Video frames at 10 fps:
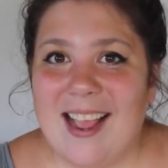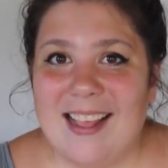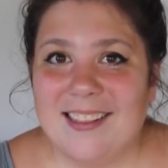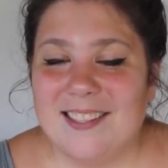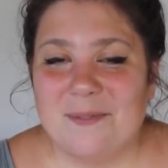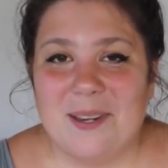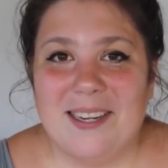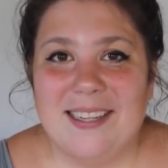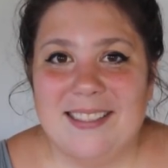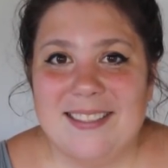and this one
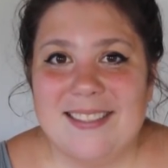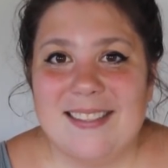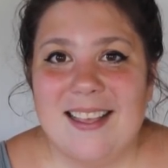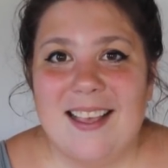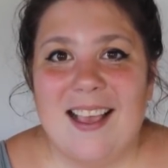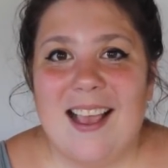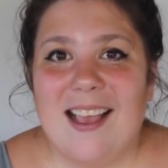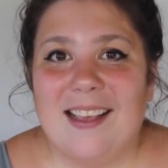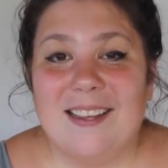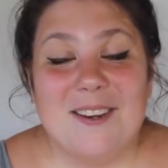is
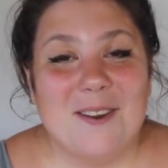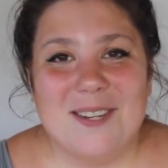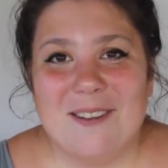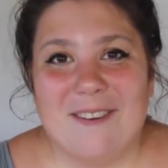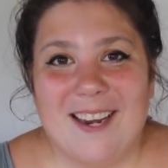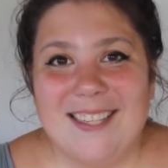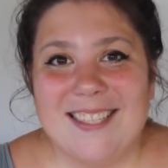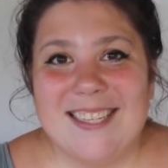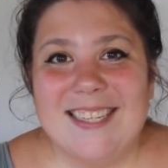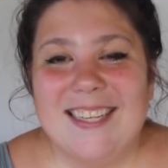no
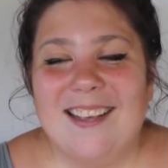different.